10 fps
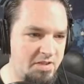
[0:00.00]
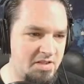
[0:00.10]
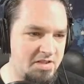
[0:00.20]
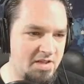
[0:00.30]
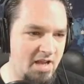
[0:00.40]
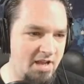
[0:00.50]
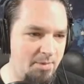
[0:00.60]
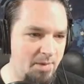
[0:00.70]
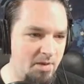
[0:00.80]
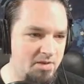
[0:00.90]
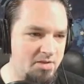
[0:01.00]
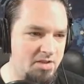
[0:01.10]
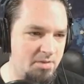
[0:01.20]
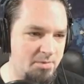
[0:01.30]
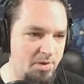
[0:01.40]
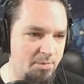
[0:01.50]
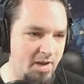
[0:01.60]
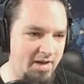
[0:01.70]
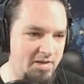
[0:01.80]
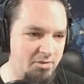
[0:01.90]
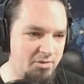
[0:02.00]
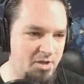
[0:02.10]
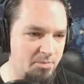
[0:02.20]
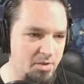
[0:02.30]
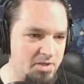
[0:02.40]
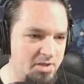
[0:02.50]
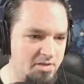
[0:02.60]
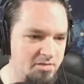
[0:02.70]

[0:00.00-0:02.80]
this guy up here. Seems pretty banged up for some reason.